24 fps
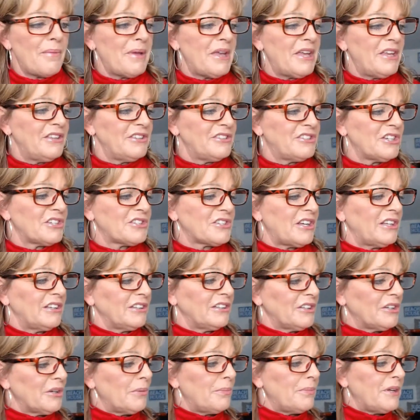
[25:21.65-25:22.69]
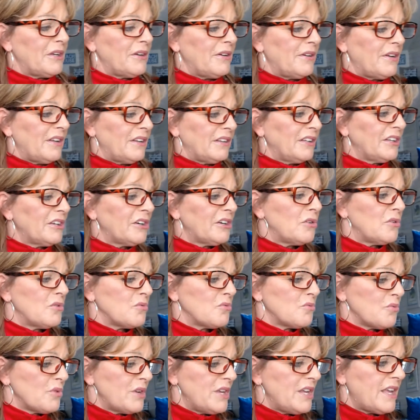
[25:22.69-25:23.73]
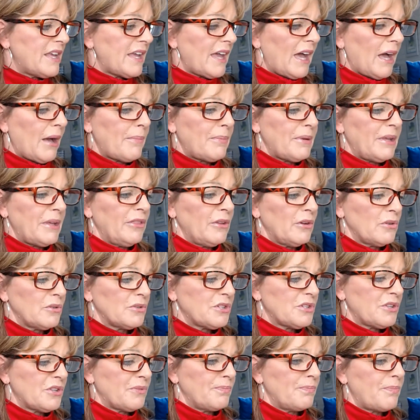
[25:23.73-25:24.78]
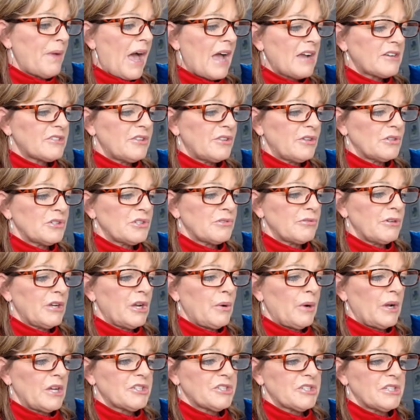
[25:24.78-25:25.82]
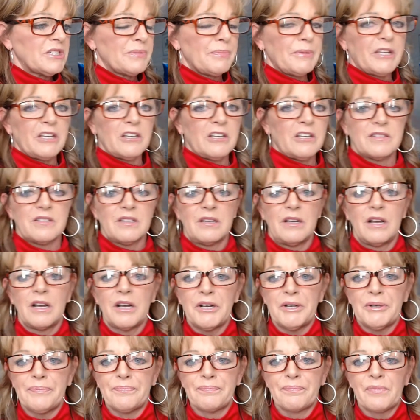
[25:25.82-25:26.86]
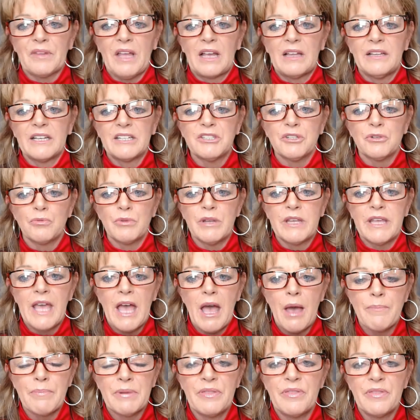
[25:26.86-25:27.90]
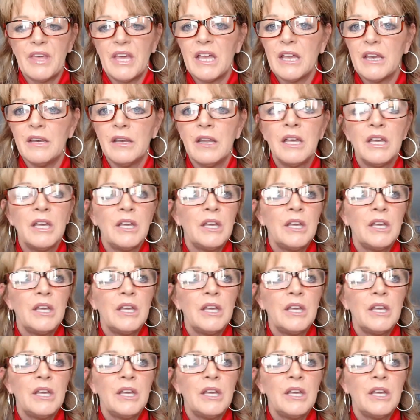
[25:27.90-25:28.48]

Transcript: in just a little recap in those, back to those three questions, because I like to recap and then